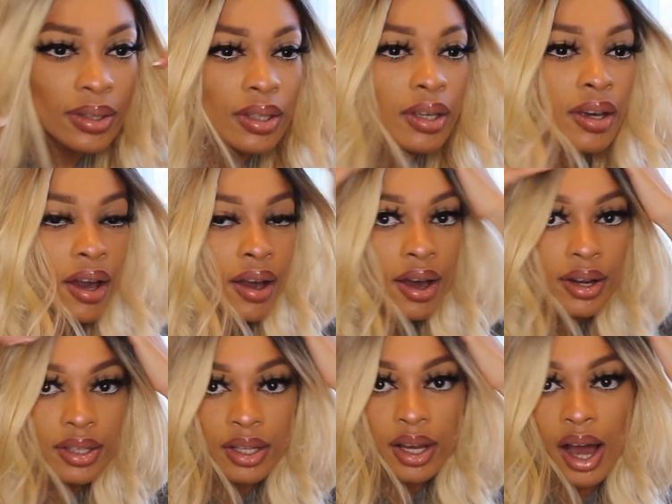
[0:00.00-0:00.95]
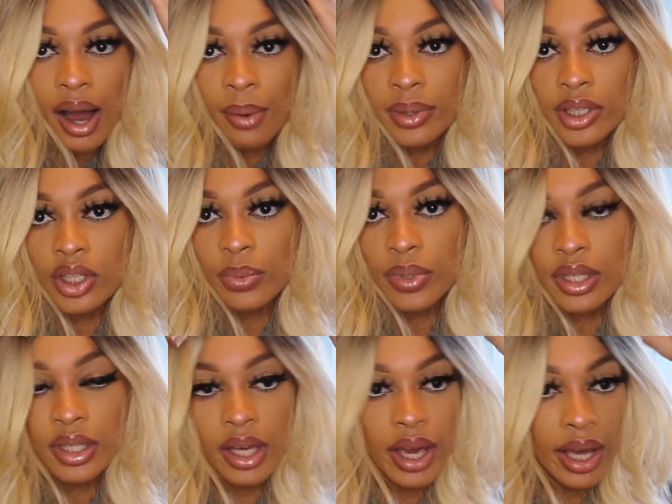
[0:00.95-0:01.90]
yeah, I kind of got what she was
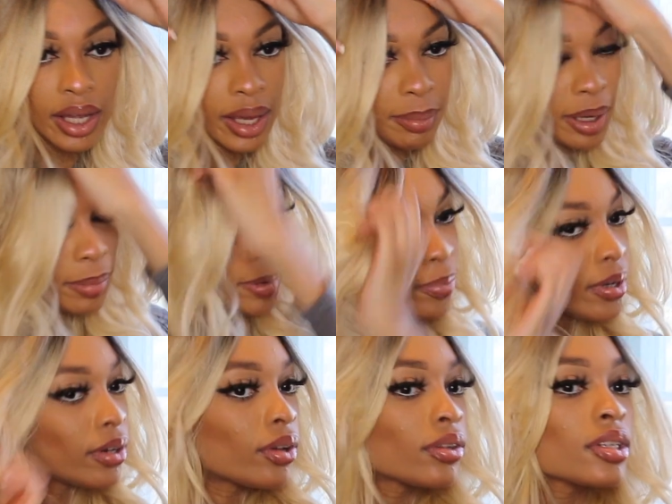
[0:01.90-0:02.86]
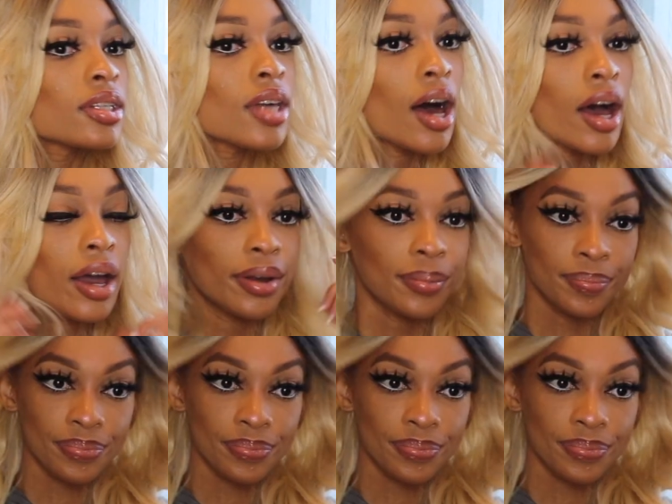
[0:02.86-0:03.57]
saying, like maybe put it on the side.